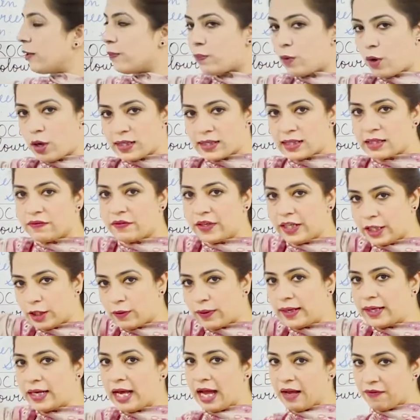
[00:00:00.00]
pause the video
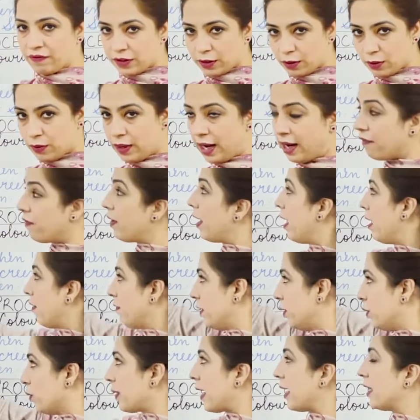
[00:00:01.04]
and have a
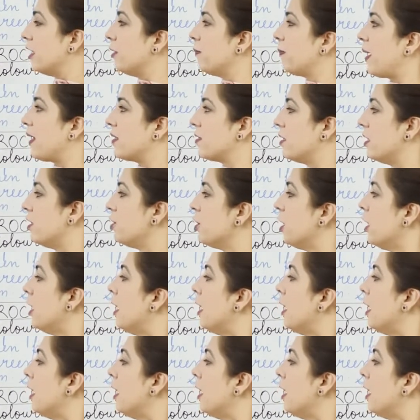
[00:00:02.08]
look at the passage.